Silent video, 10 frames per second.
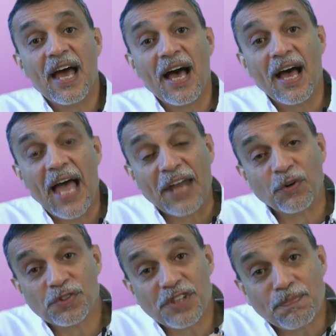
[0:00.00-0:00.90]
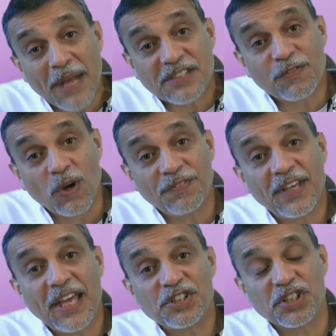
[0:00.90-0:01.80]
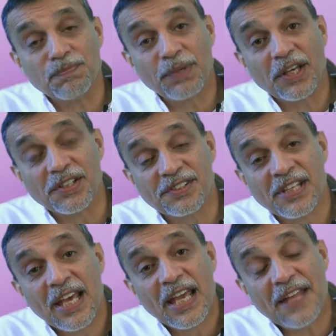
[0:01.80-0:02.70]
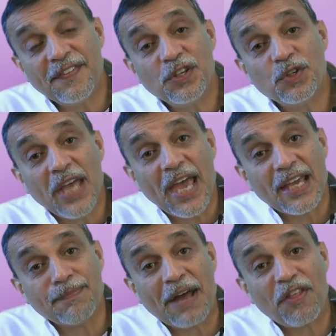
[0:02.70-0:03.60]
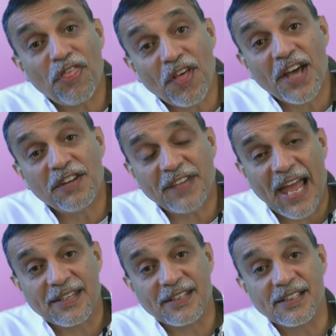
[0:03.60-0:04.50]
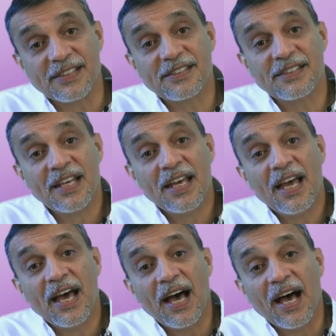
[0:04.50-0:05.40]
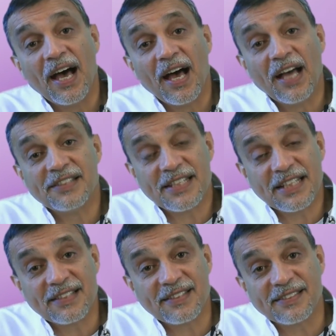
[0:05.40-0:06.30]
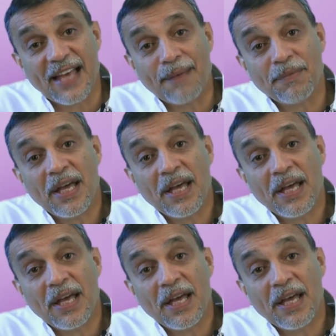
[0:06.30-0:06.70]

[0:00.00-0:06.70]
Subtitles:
and also place of qualification, because in the UK about a third of candidates sitting this exam